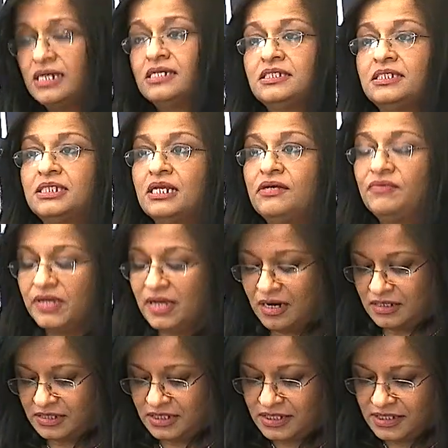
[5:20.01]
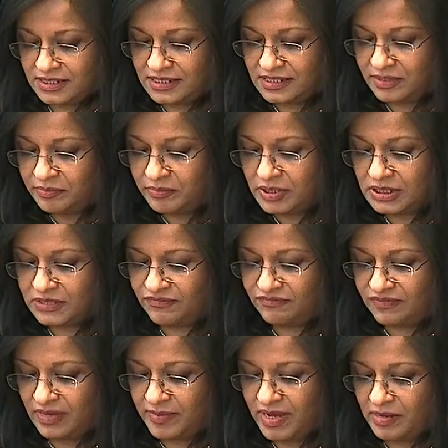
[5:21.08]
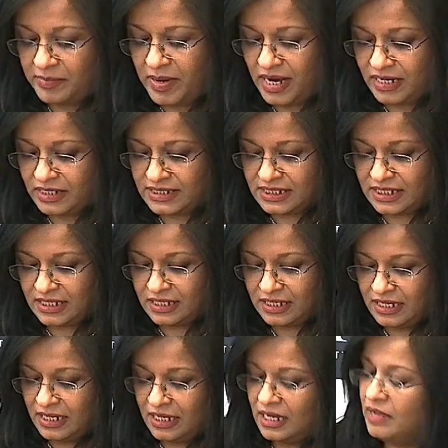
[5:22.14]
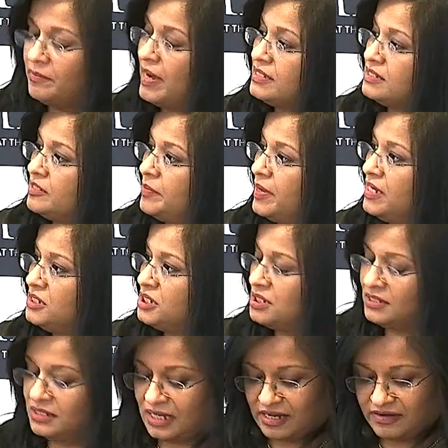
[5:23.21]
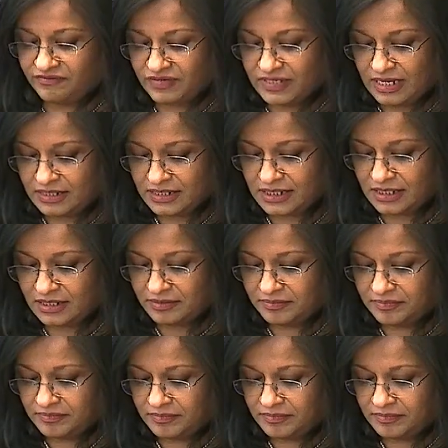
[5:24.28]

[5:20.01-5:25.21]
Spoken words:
still regarded as the symbols of female piety, emancipation, and fidelity.